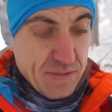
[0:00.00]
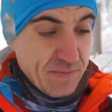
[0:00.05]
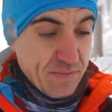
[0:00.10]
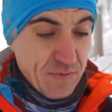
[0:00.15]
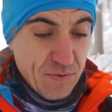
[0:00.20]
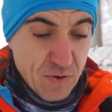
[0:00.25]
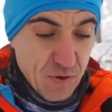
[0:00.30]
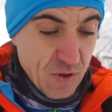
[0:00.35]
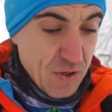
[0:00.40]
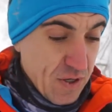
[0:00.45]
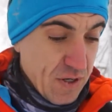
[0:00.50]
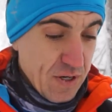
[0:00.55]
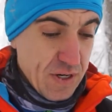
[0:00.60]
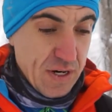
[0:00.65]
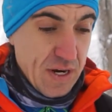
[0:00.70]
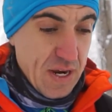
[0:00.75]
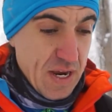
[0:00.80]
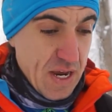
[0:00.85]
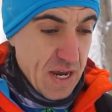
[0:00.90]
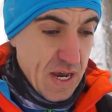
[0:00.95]
For
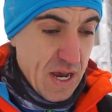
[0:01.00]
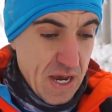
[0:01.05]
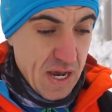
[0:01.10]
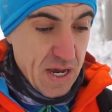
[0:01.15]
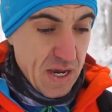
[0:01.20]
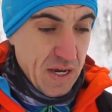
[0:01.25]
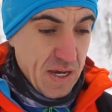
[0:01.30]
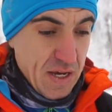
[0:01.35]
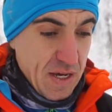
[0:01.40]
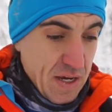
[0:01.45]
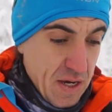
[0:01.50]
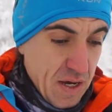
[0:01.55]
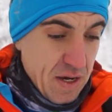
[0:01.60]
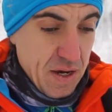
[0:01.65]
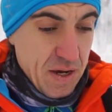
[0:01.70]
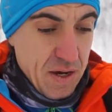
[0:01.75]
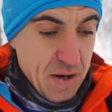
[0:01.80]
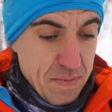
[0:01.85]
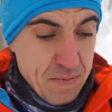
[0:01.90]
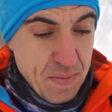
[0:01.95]

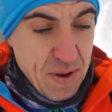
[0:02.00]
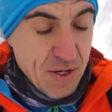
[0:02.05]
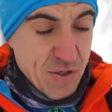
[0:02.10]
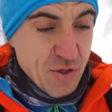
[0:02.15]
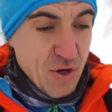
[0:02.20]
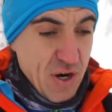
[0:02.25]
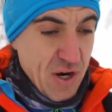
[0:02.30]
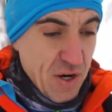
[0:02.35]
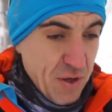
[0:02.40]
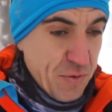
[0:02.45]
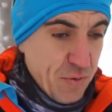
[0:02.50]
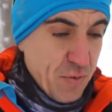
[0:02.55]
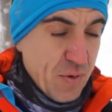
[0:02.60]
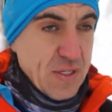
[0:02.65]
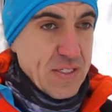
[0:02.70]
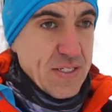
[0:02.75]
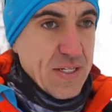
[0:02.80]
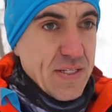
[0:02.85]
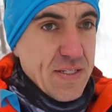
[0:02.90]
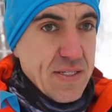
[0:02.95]
major health
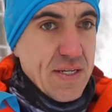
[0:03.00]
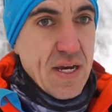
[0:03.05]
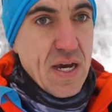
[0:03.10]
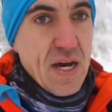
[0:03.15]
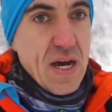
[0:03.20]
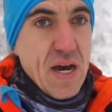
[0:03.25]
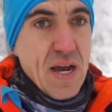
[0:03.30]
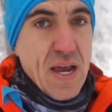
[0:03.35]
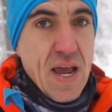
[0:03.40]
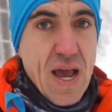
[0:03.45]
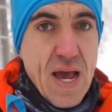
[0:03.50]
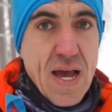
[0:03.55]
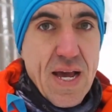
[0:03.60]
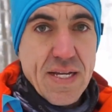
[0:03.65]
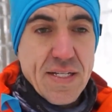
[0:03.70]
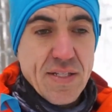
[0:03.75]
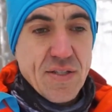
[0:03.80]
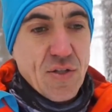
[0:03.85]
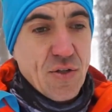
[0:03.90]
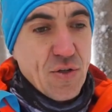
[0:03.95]
reasons, I
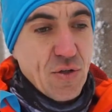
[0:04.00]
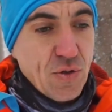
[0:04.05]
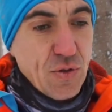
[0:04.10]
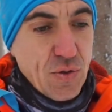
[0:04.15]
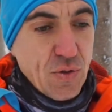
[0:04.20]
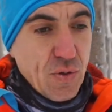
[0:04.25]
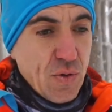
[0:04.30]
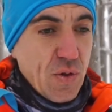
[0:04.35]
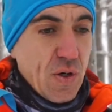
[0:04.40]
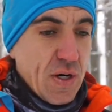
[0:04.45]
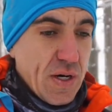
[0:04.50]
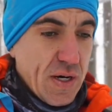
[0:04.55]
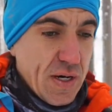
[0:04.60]
had to